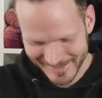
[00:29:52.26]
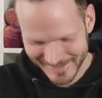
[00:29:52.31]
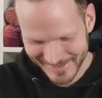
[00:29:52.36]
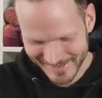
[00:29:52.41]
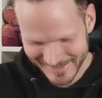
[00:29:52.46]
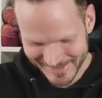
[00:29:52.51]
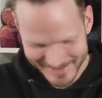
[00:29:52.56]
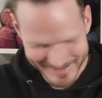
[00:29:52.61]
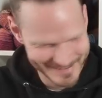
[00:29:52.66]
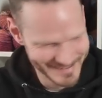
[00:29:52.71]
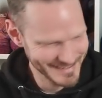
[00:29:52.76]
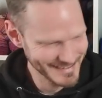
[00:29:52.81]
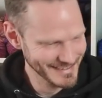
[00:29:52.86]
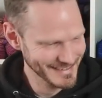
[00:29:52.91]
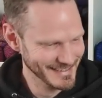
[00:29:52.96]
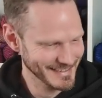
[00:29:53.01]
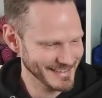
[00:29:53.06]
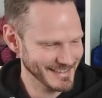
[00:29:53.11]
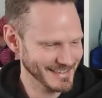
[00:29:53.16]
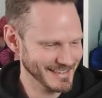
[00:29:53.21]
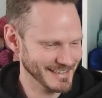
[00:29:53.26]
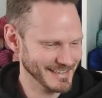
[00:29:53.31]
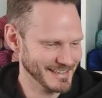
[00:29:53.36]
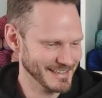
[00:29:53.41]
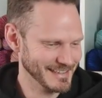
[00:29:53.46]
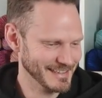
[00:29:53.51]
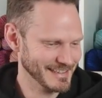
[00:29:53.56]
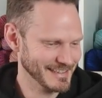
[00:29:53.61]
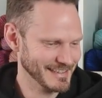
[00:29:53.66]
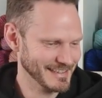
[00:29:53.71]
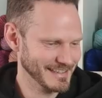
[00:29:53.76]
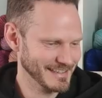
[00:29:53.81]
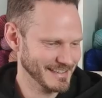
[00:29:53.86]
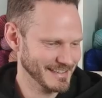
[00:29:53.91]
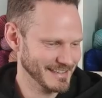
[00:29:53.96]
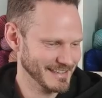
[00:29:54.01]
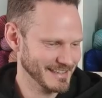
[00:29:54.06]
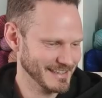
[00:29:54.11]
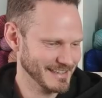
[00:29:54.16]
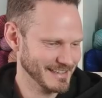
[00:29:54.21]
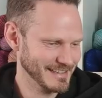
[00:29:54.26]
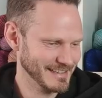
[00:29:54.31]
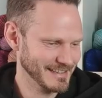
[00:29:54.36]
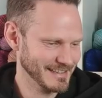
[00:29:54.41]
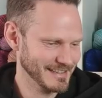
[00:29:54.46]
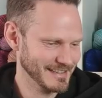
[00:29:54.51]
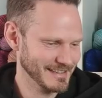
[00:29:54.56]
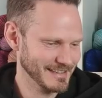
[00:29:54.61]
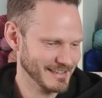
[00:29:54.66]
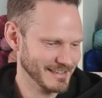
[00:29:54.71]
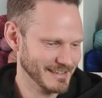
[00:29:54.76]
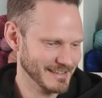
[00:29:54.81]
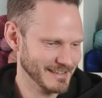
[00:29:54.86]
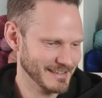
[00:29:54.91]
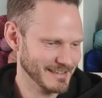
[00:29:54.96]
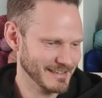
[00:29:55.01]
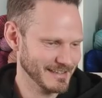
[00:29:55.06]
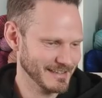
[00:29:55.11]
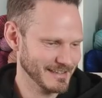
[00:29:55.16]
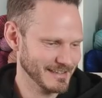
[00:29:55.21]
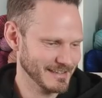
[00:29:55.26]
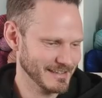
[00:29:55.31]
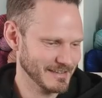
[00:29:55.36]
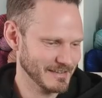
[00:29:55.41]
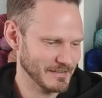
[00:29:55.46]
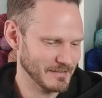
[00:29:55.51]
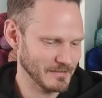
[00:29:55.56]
The person shown says nothing.